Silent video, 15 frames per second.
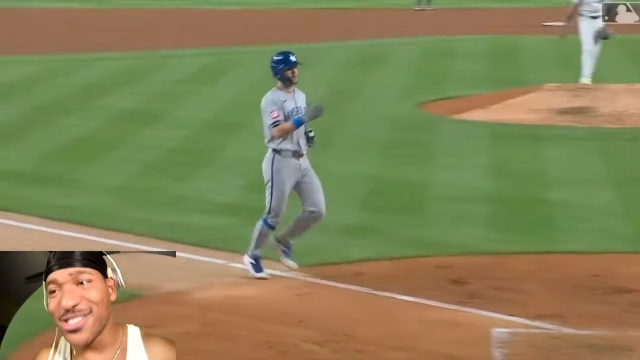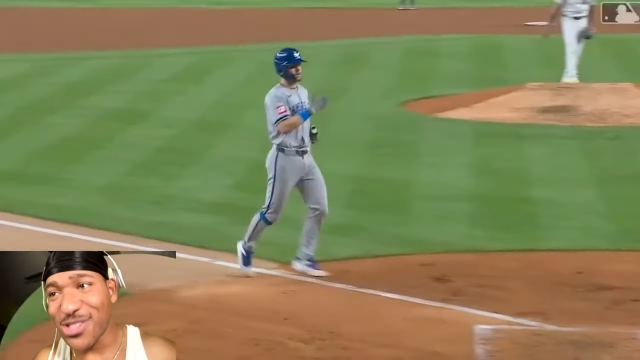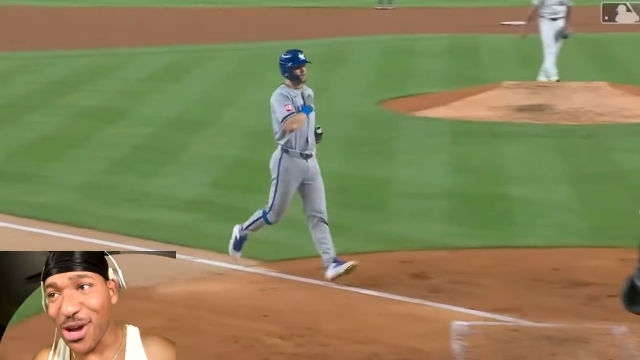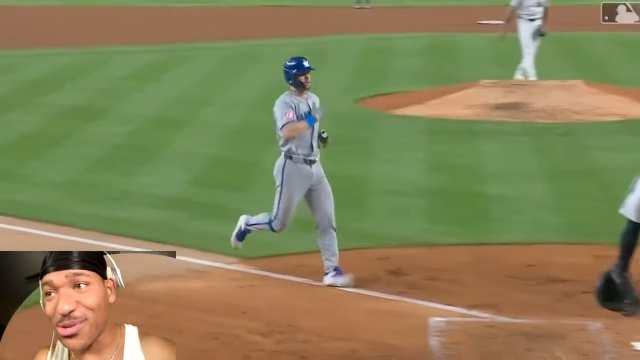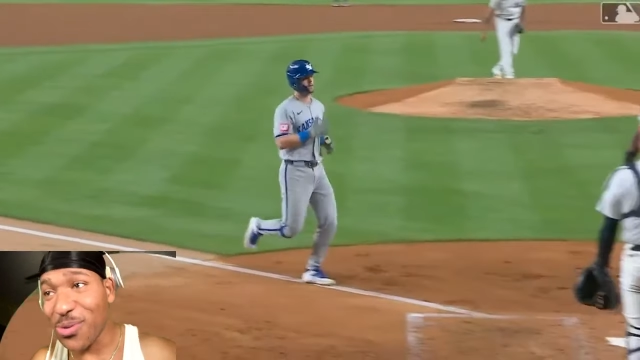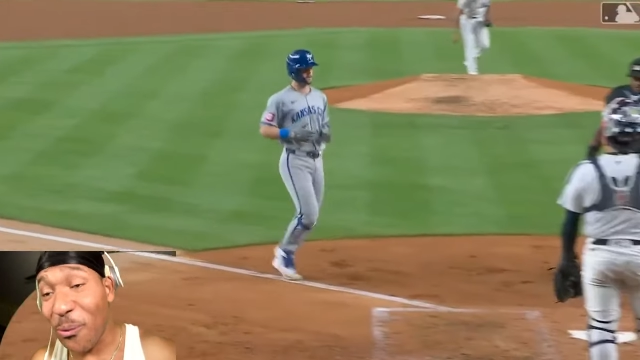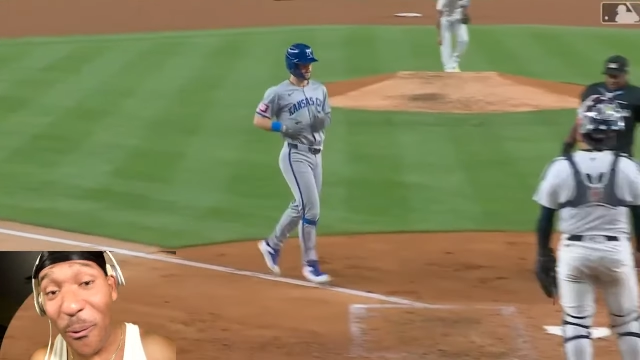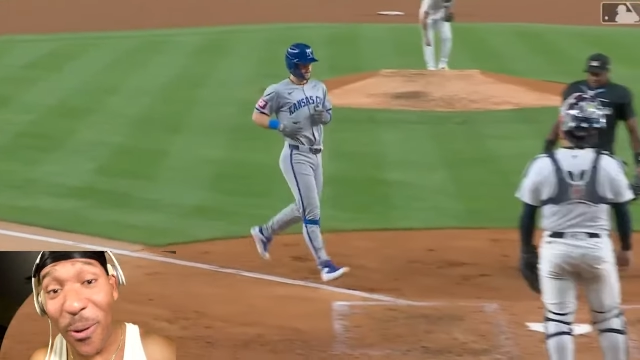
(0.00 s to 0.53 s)

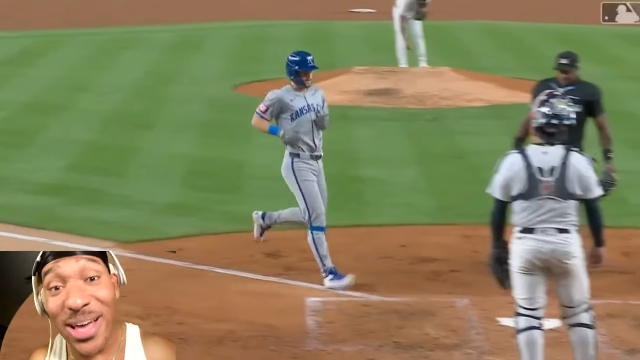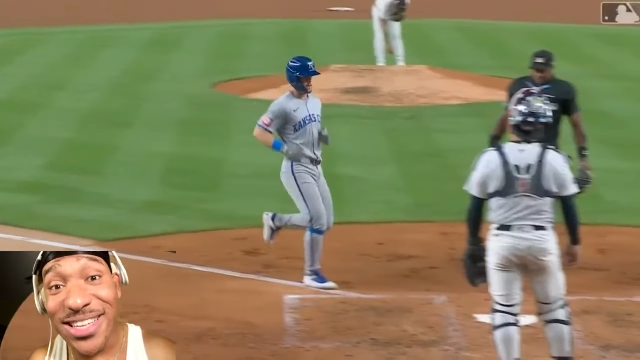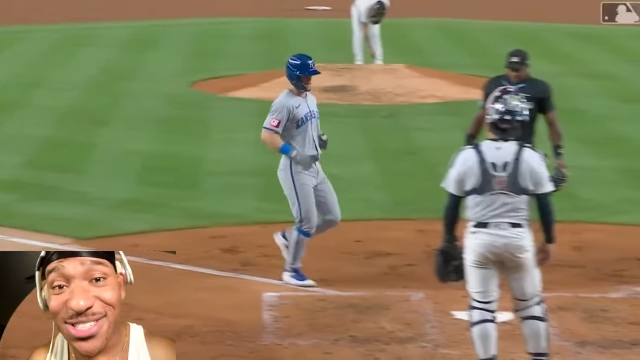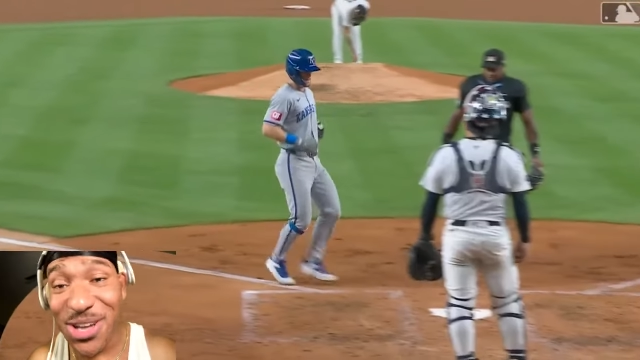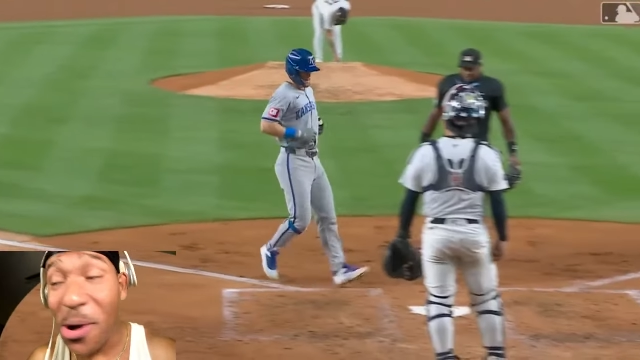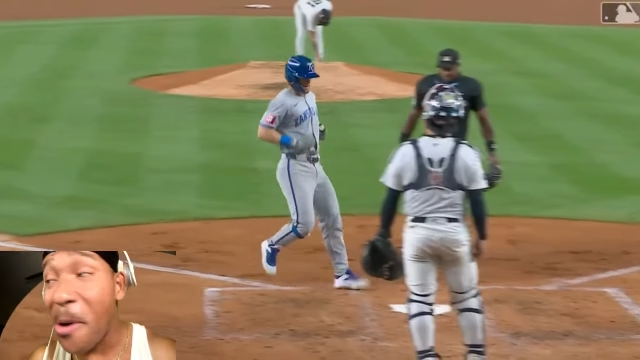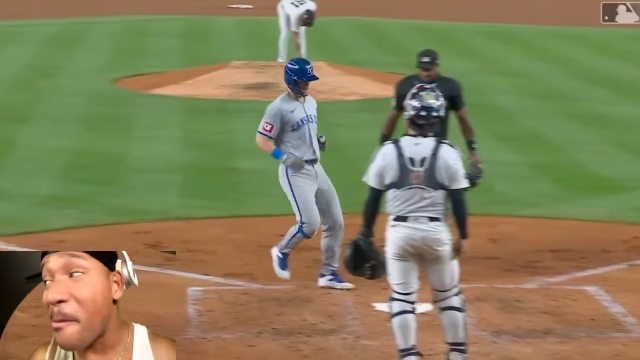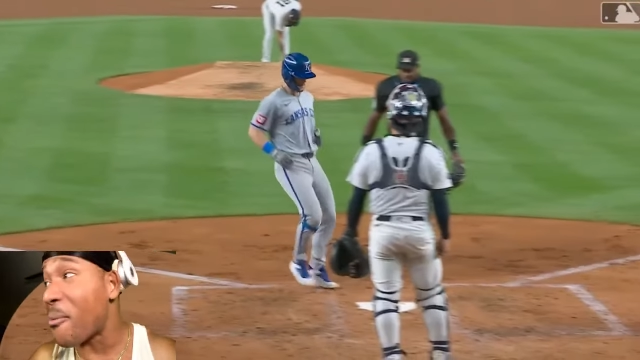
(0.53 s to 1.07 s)
Just wait
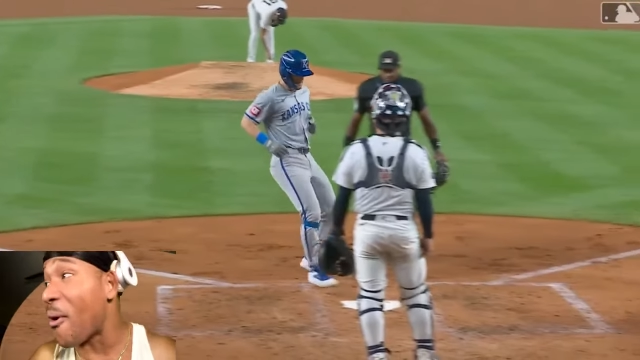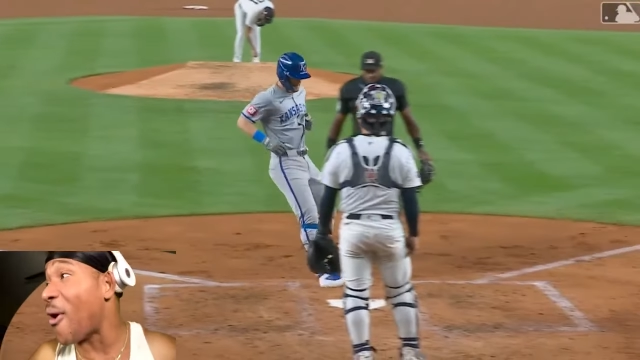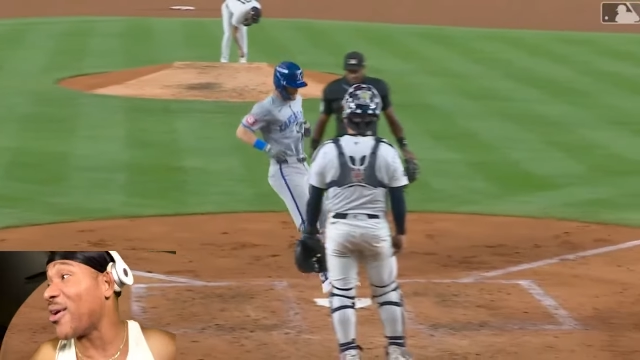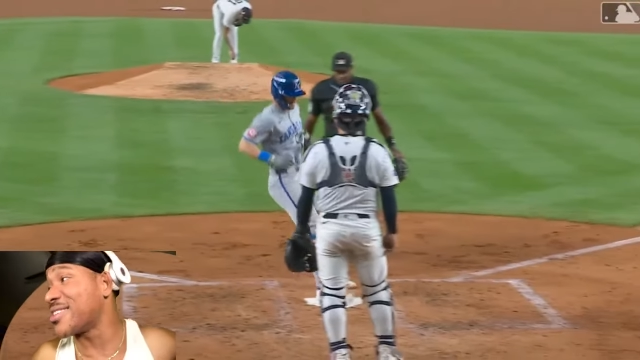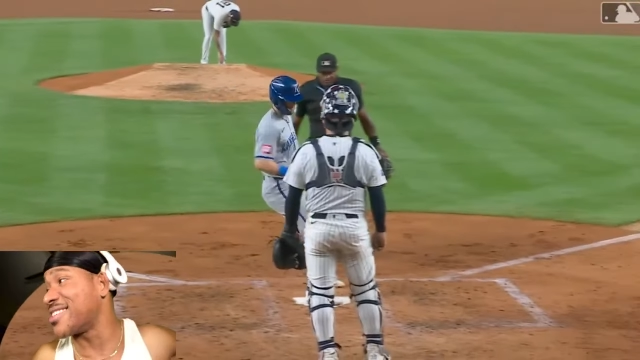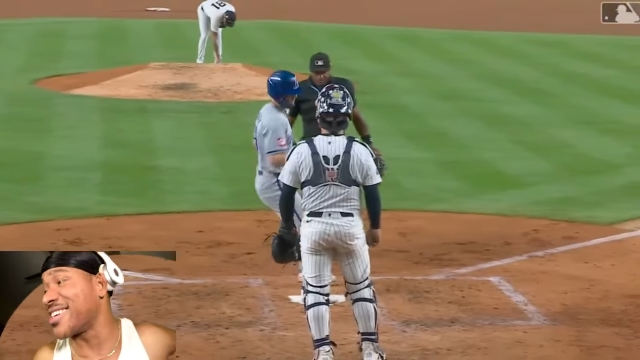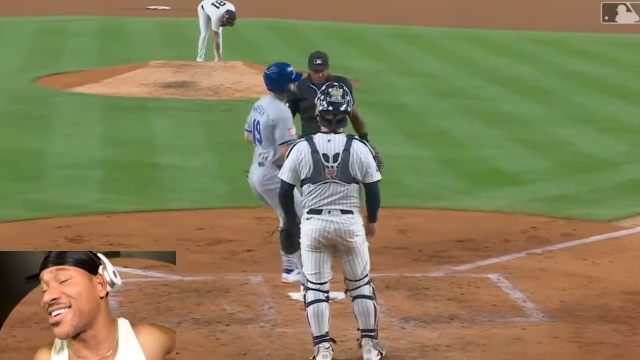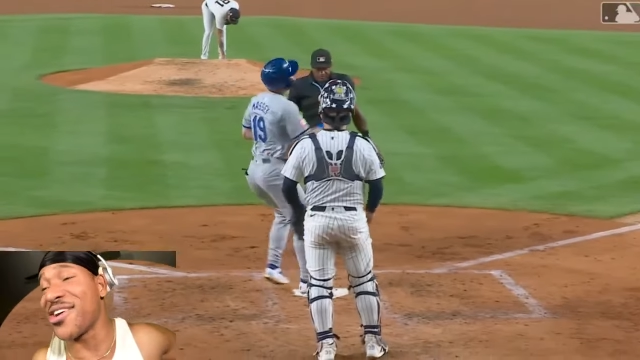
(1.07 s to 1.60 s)
till
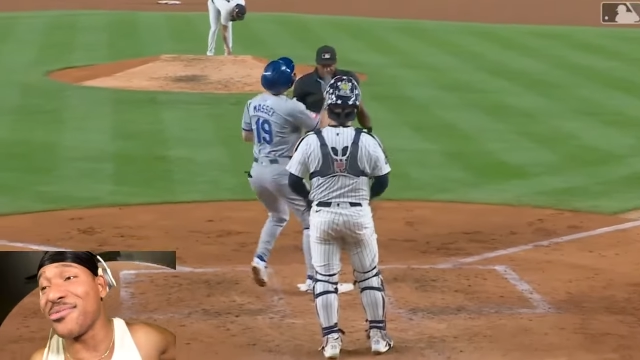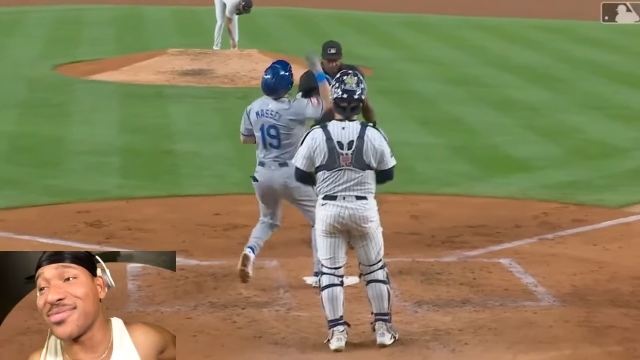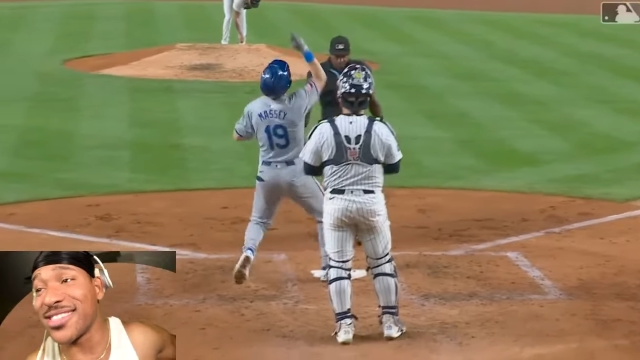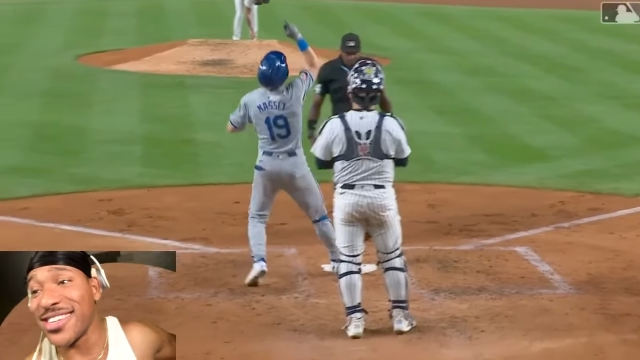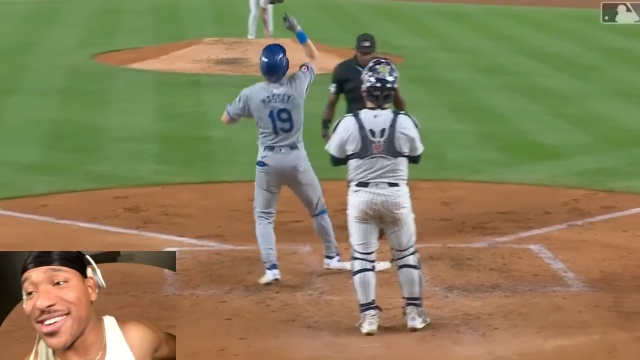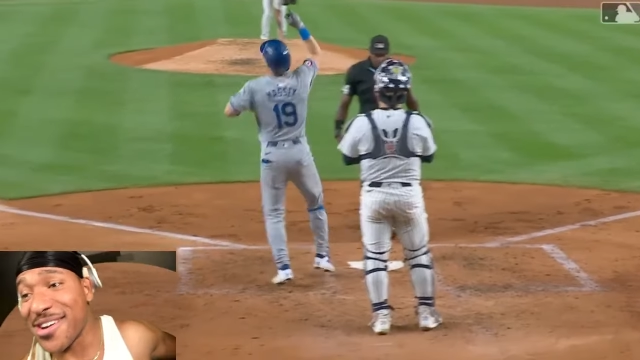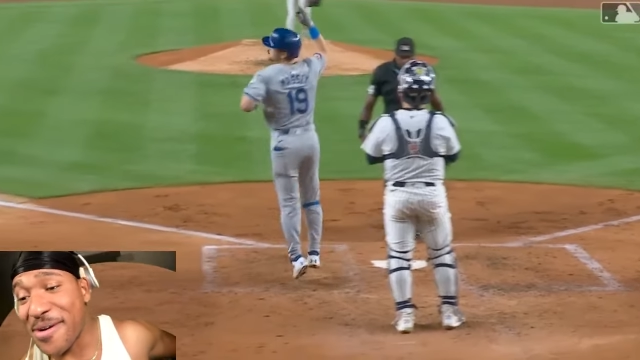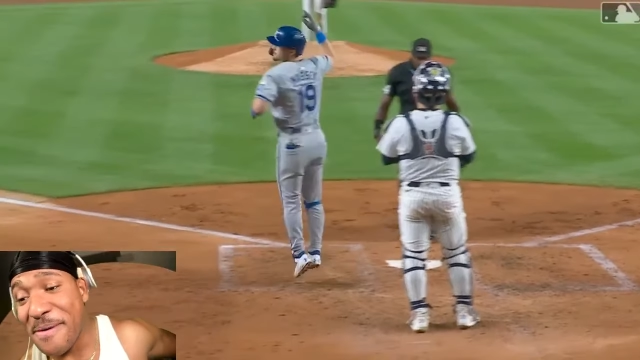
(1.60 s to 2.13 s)
Boston comes
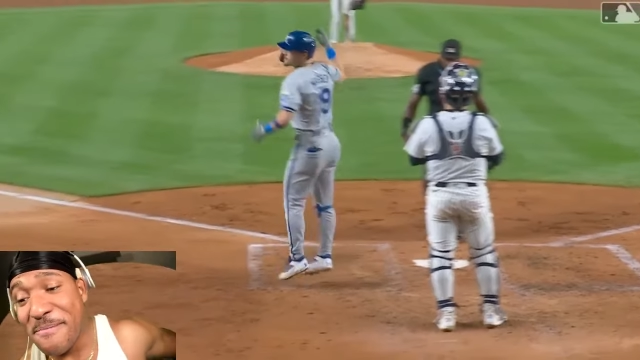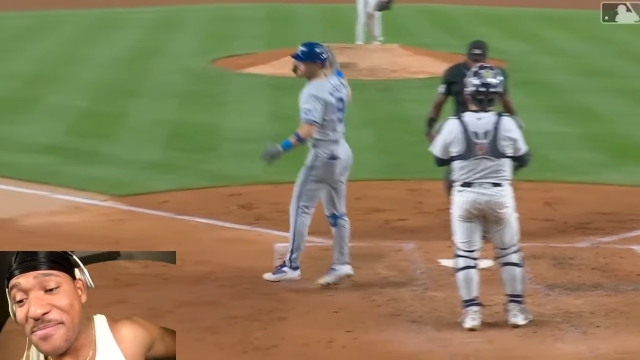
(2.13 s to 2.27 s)
in here.